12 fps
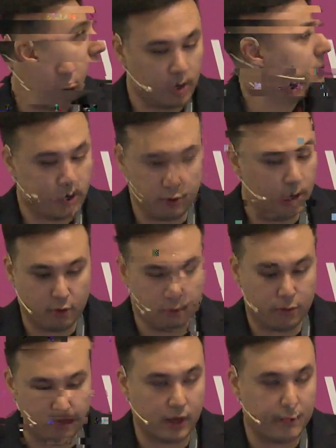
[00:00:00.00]
this is what it
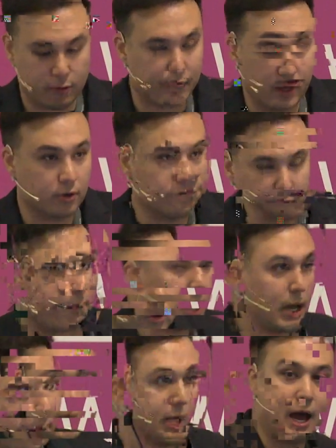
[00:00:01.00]
looks like.
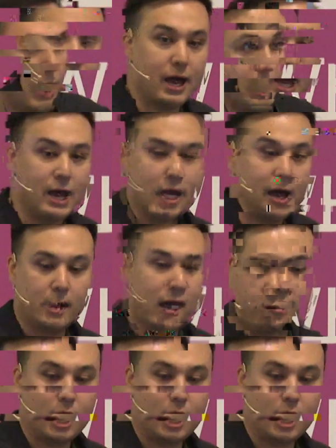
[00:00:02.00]
It's literally that CSV